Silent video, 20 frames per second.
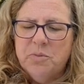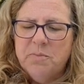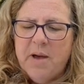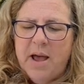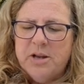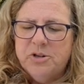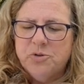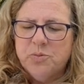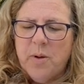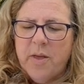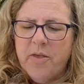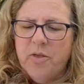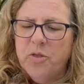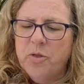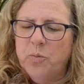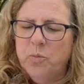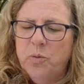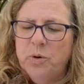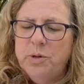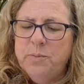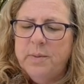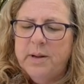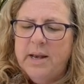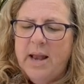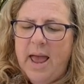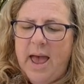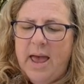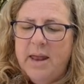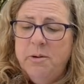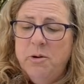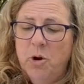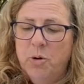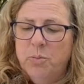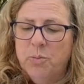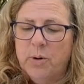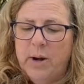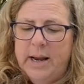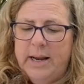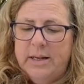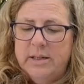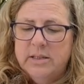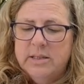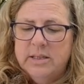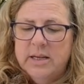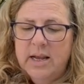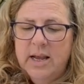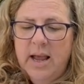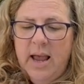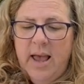much whether the Woodman had no brains